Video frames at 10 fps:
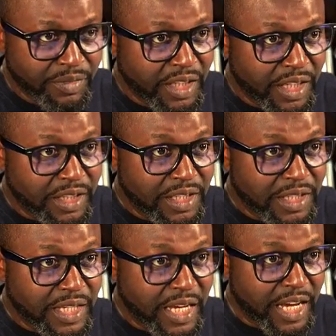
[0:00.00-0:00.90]
and this
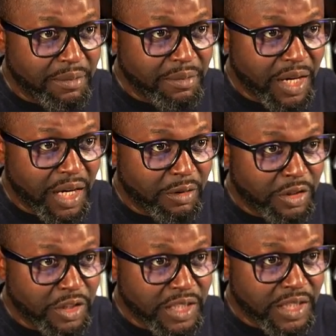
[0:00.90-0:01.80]
time I'll
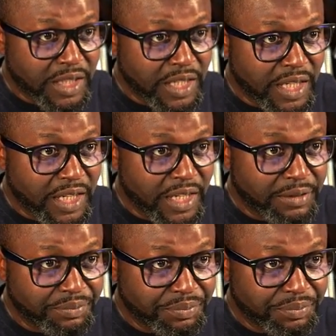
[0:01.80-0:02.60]
just I'll